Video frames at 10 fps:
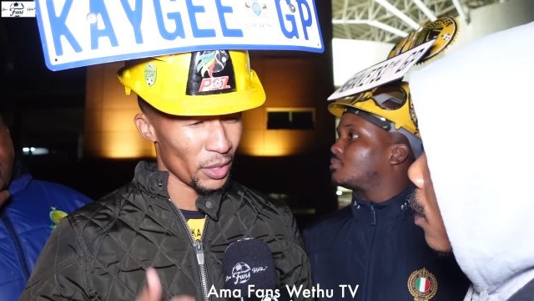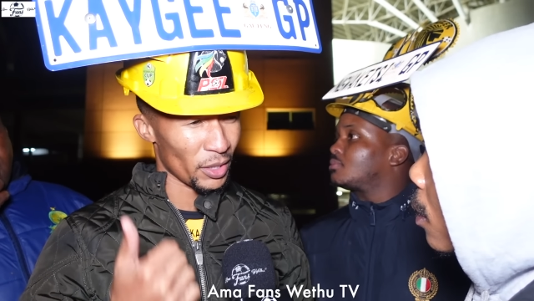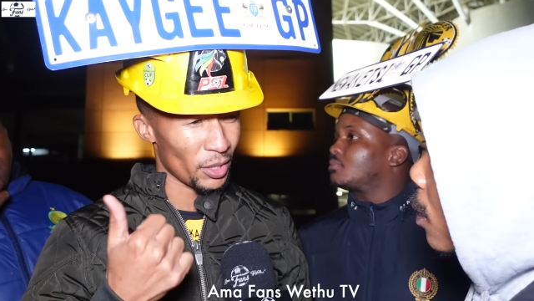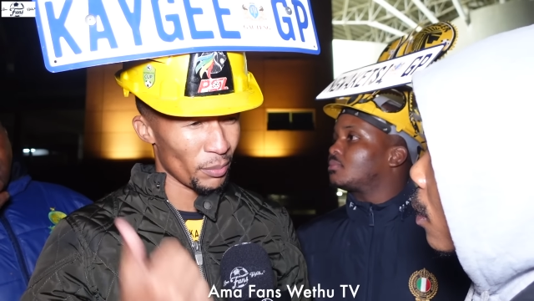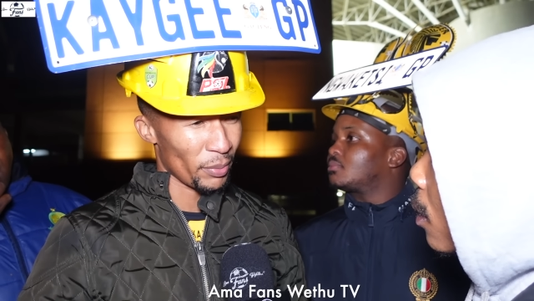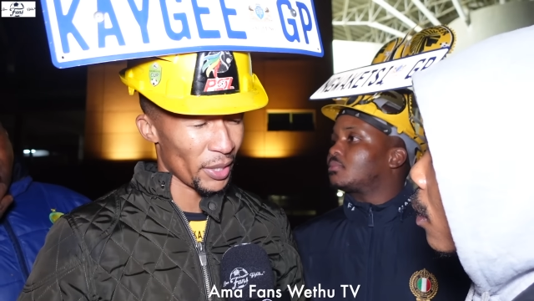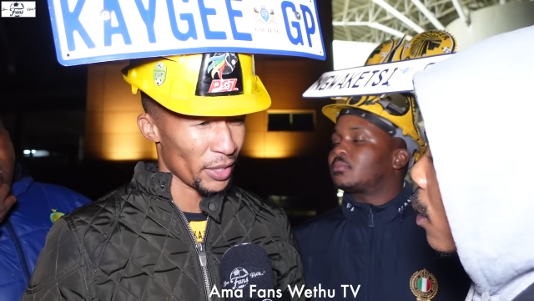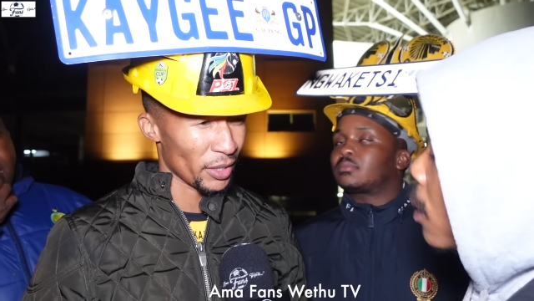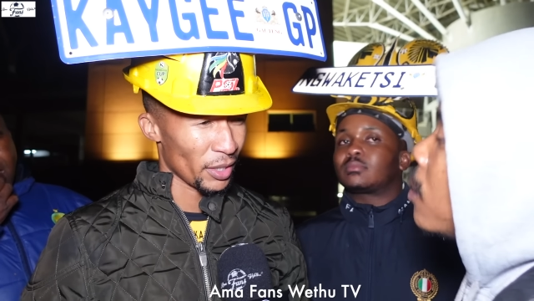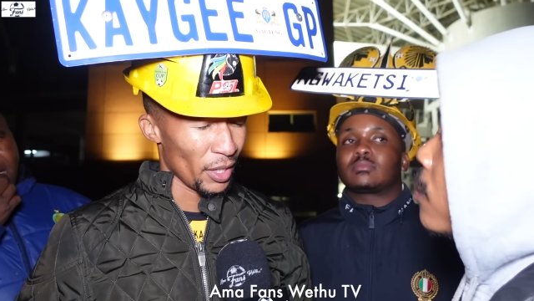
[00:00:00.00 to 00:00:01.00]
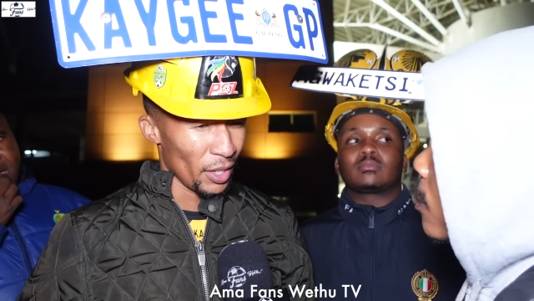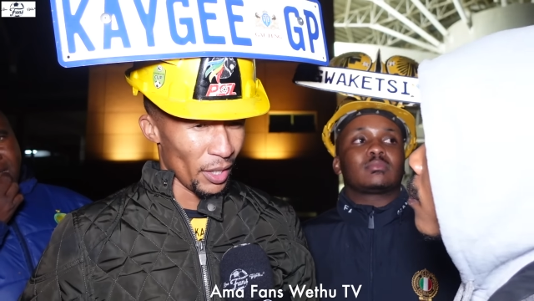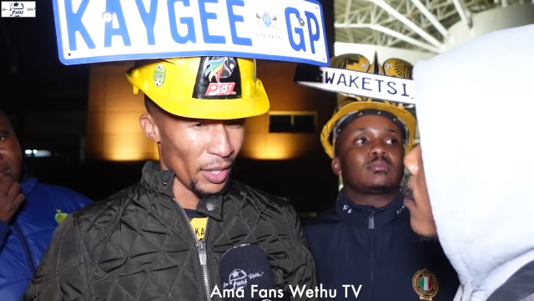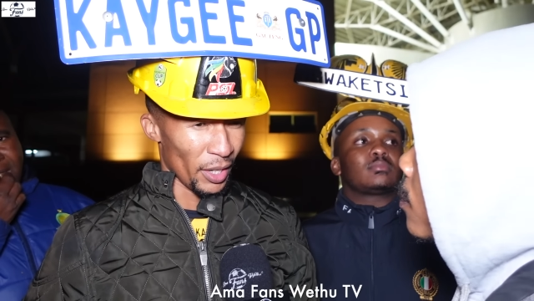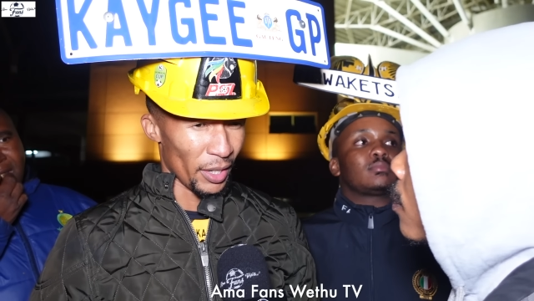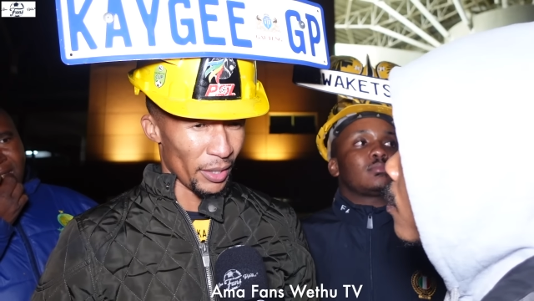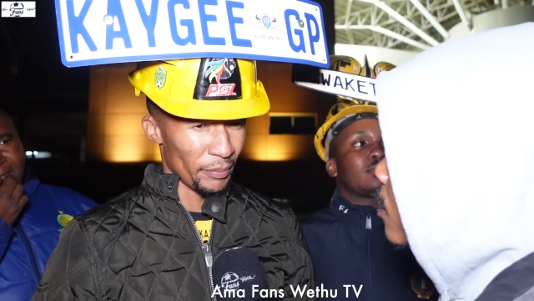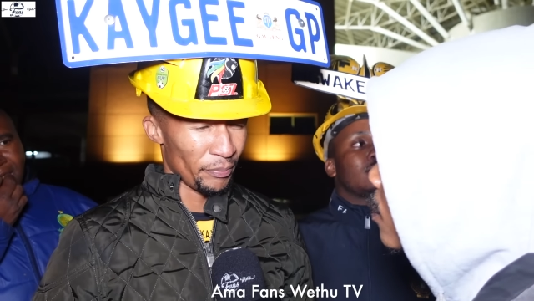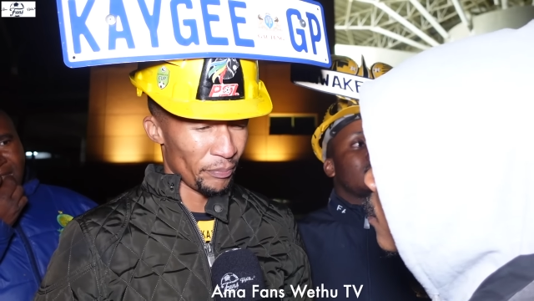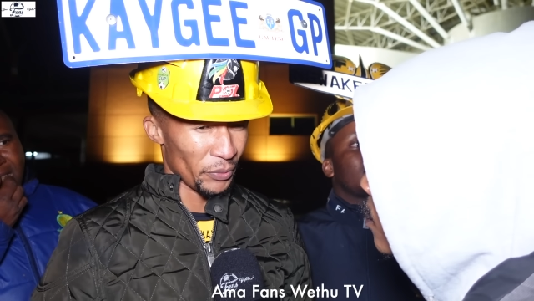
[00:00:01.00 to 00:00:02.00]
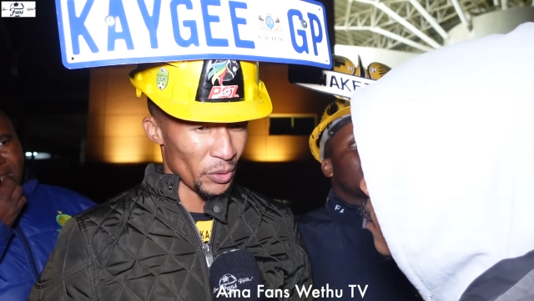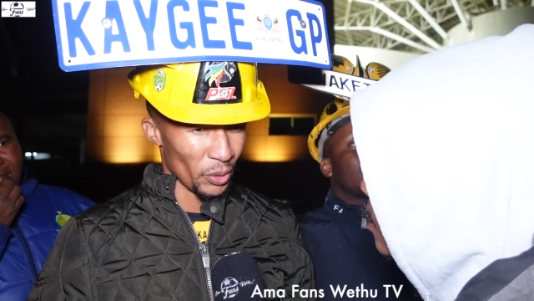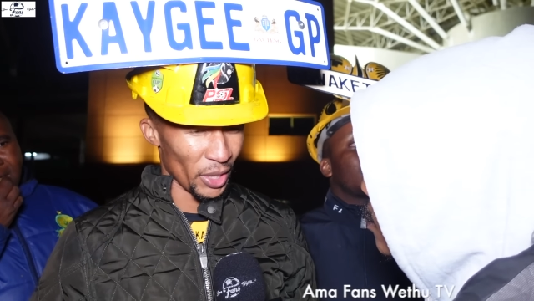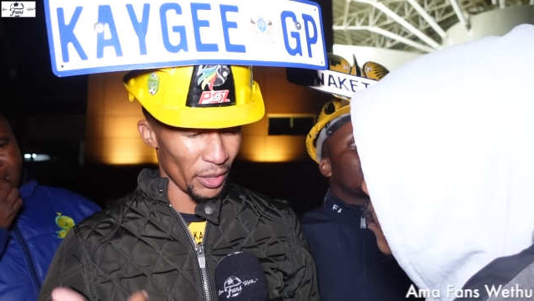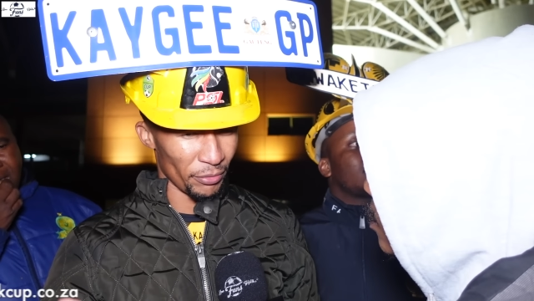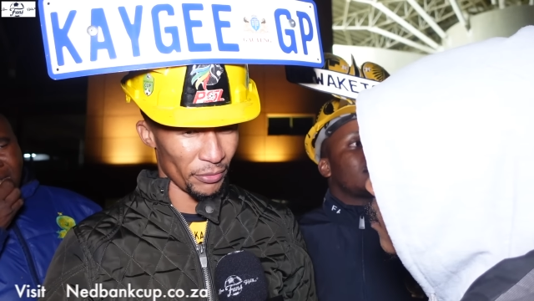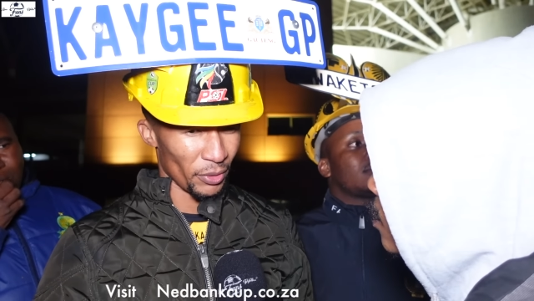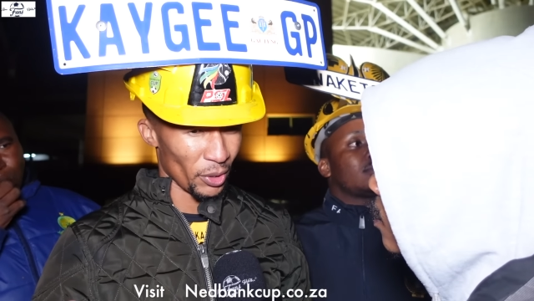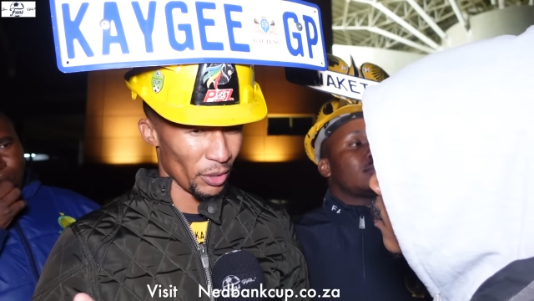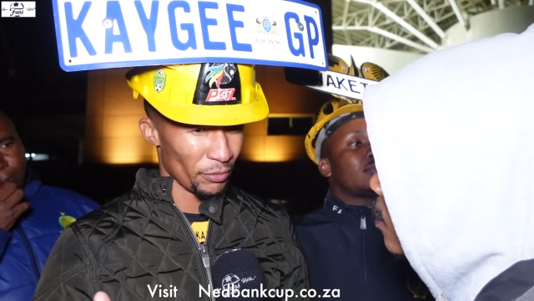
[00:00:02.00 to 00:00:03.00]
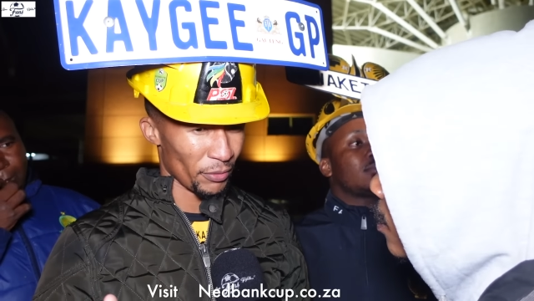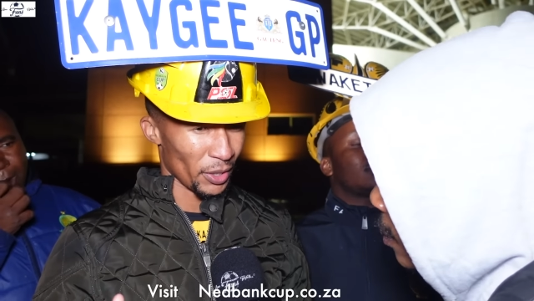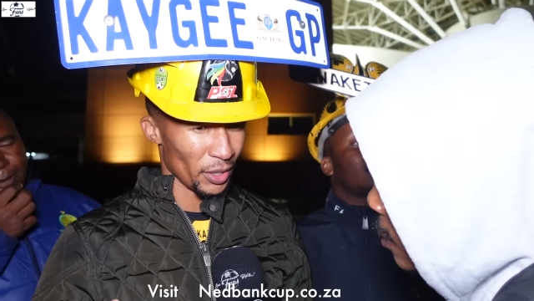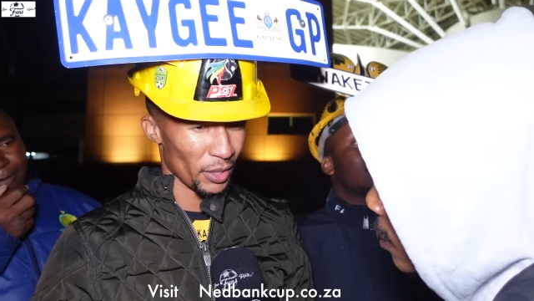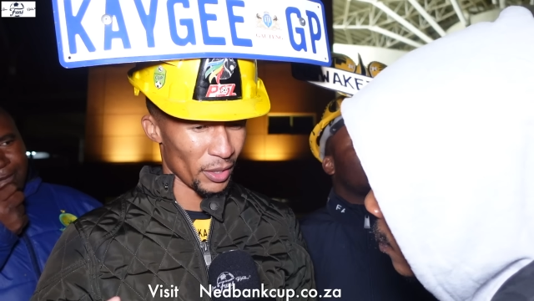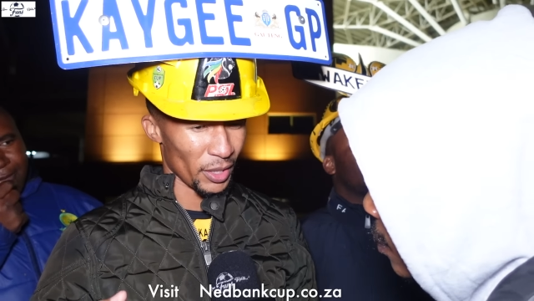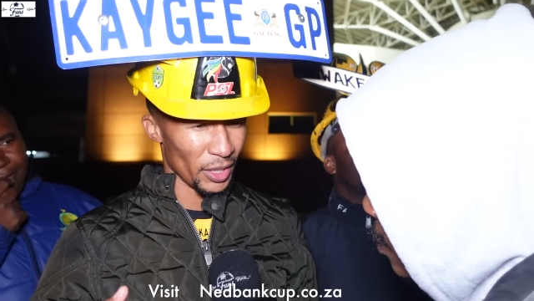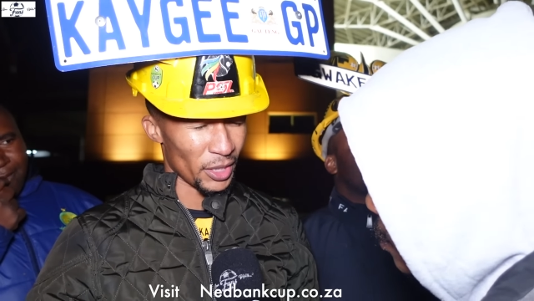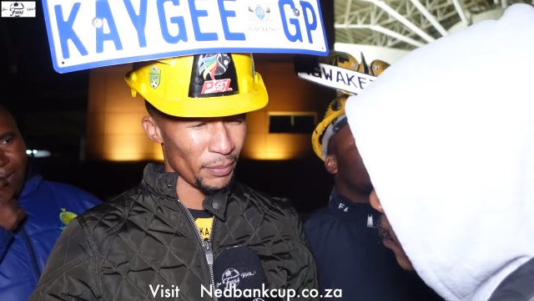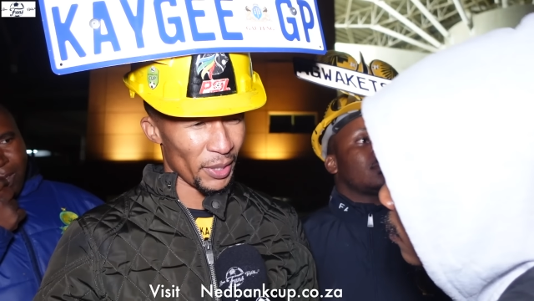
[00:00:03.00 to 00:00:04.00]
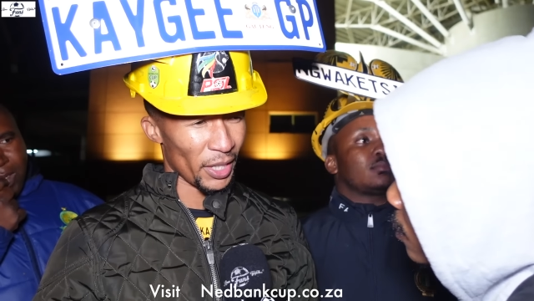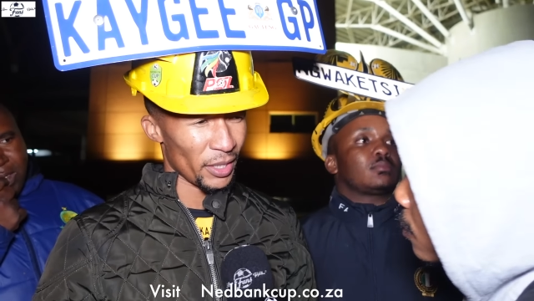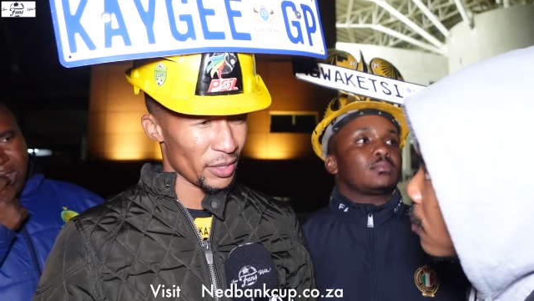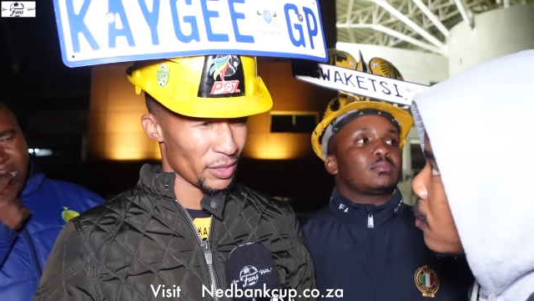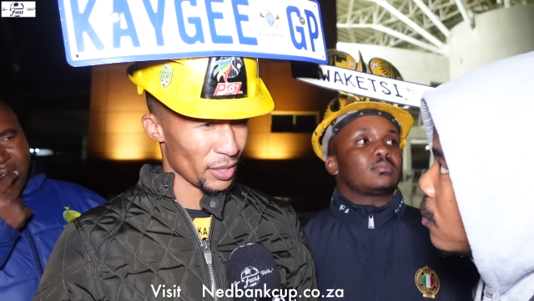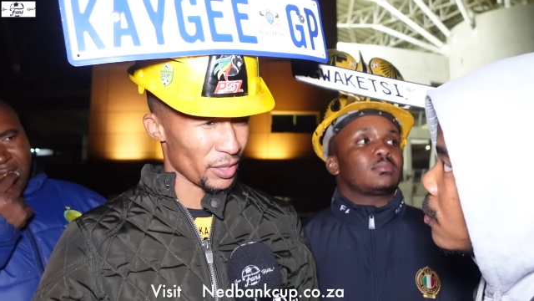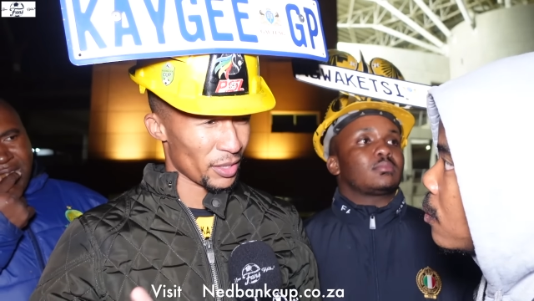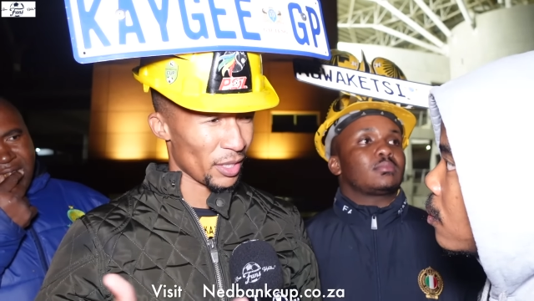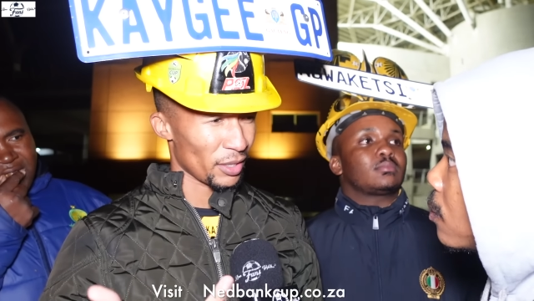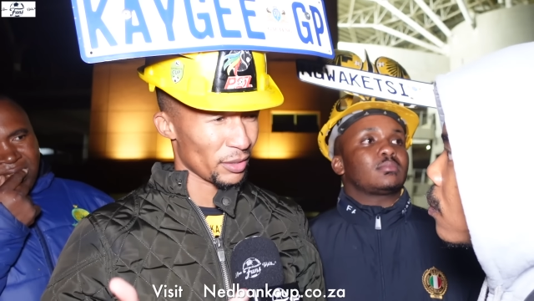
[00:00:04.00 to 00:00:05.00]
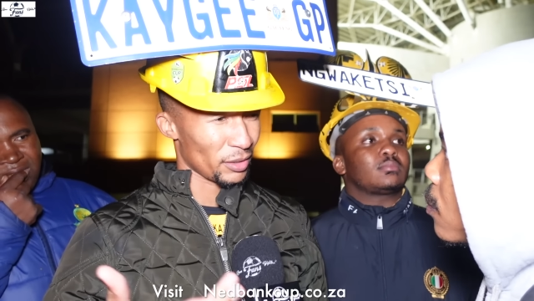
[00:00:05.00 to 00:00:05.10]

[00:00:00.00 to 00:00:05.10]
Speaker 1: the team play. Mm -hmm. um, you have you have uh, a deep line central